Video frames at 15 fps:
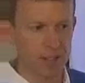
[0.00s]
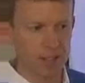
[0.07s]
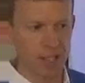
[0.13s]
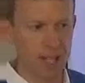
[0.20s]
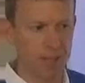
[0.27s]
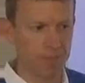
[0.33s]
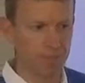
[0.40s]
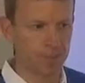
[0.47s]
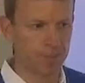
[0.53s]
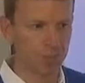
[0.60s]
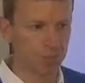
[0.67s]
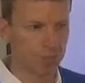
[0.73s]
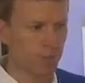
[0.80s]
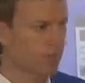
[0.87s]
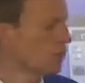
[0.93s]
Sam?
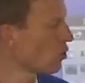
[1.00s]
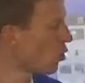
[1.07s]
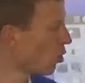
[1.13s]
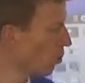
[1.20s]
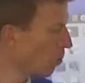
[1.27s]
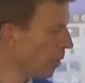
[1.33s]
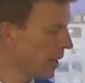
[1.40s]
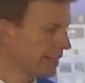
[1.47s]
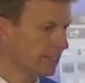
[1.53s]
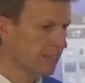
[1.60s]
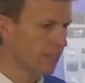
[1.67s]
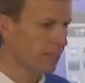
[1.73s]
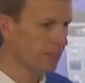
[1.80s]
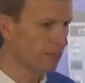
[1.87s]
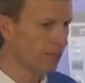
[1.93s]
2
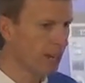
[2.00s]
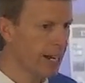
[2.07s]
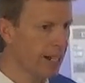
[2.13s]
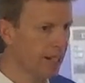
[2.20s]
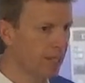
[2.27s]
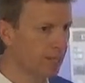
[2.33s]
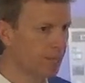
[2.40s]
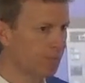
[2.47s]
places, right.